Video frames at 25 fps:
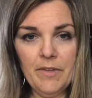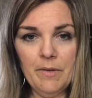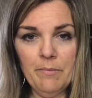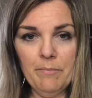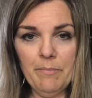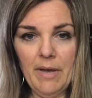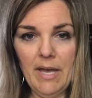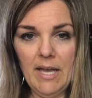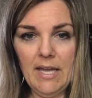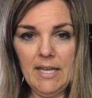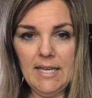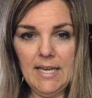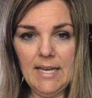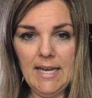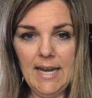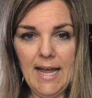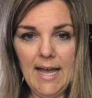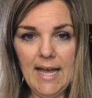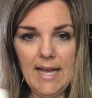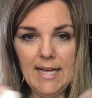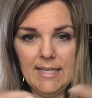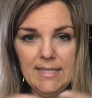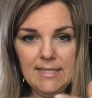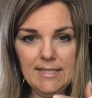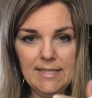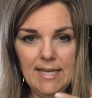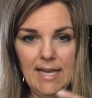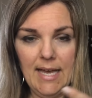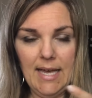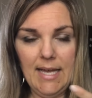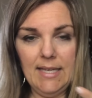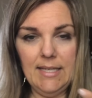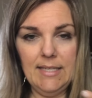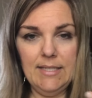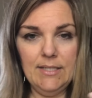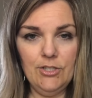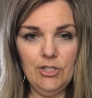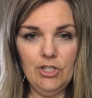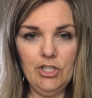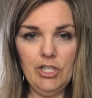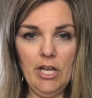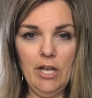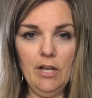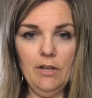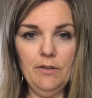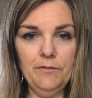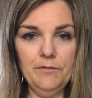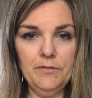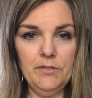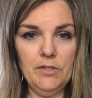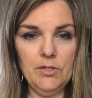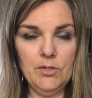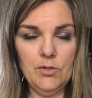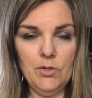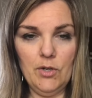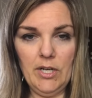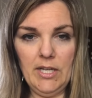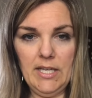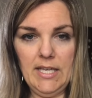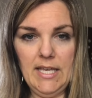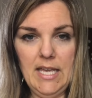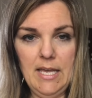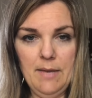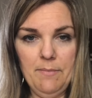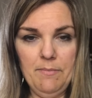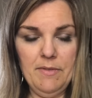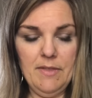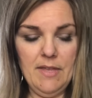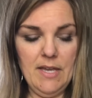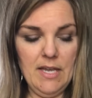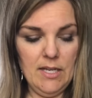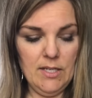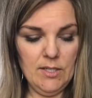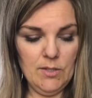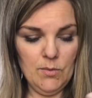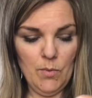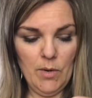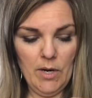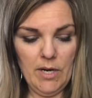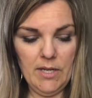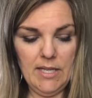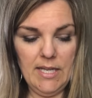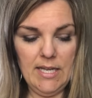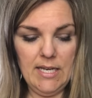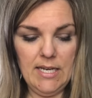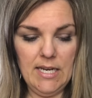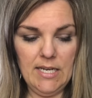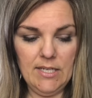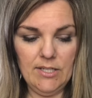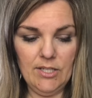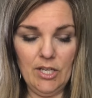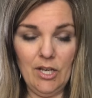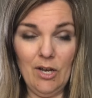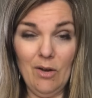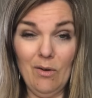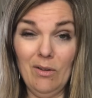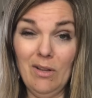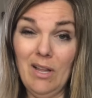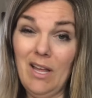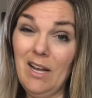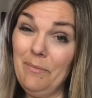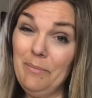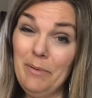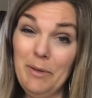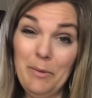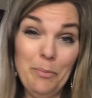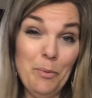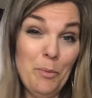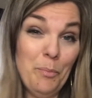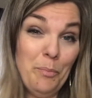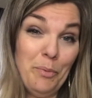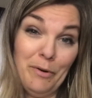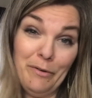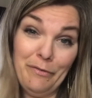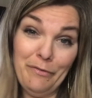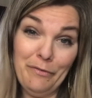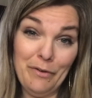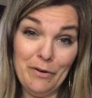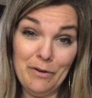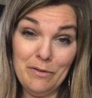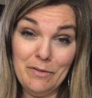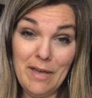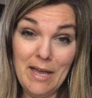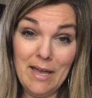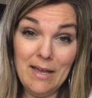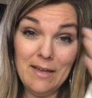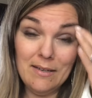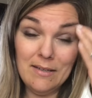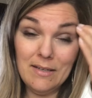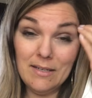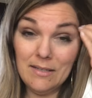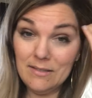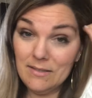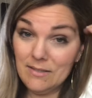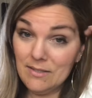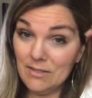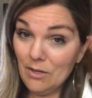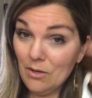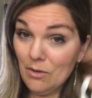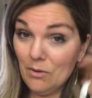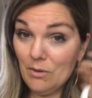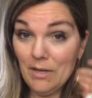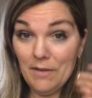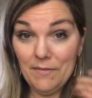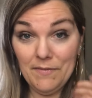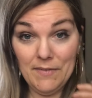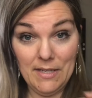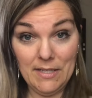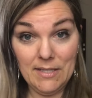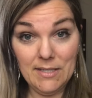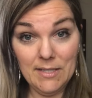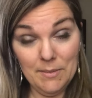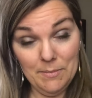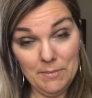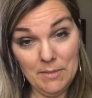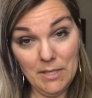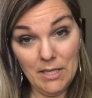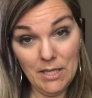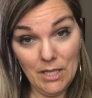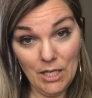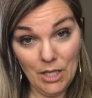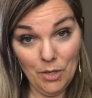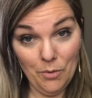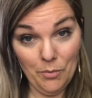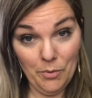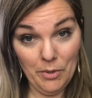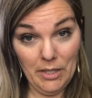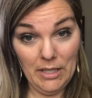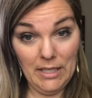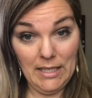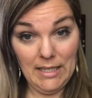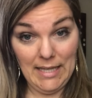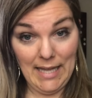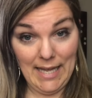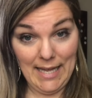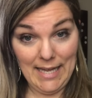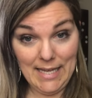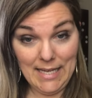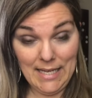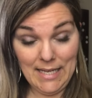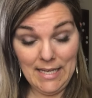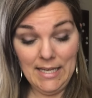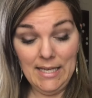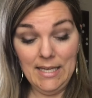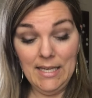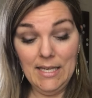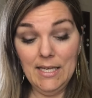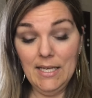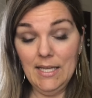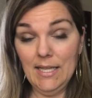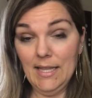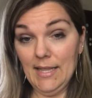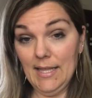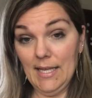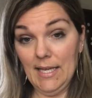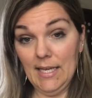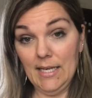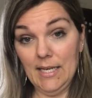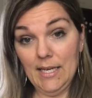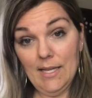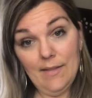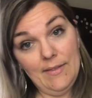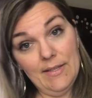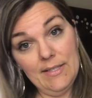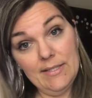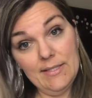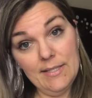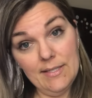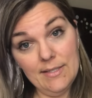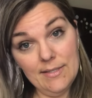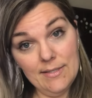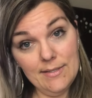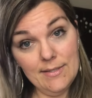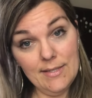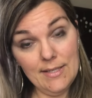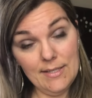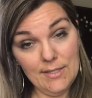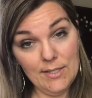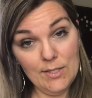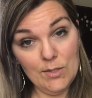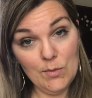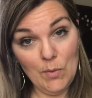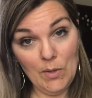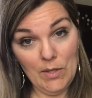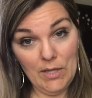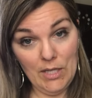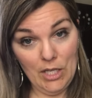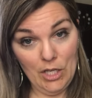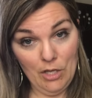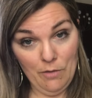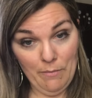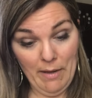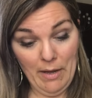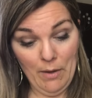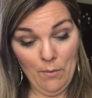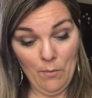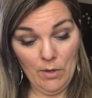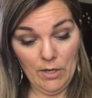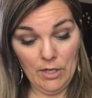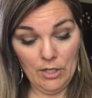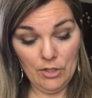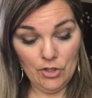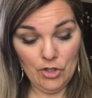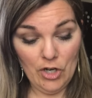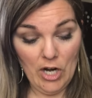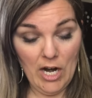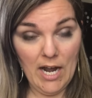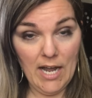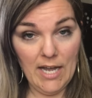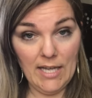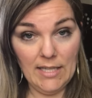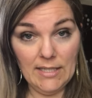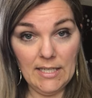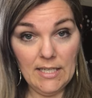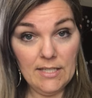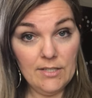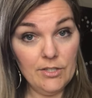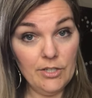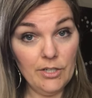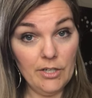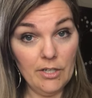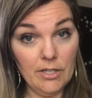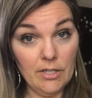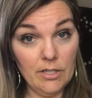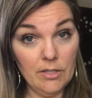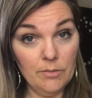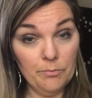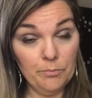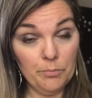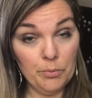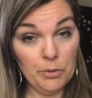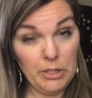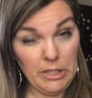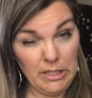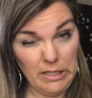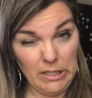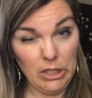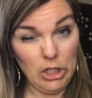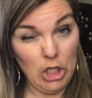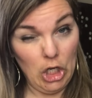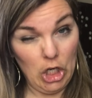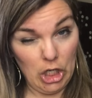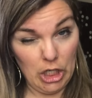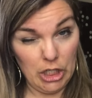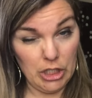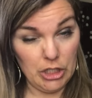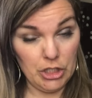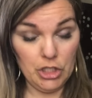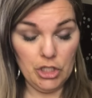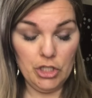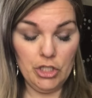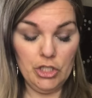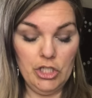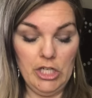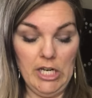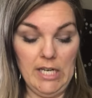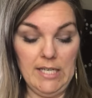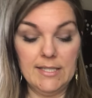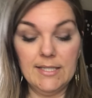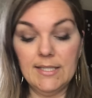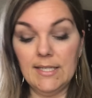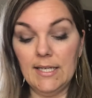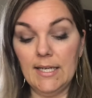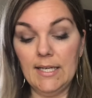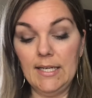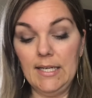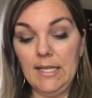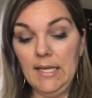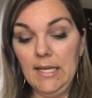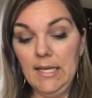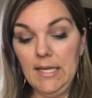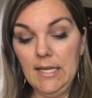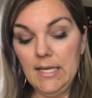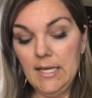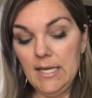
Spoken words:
But it has that shelf to sort of keep things where they need to go. A lot of people prefer that, and so if that's something that you really like, then this is one that you might want to try unless you're pretty large chested.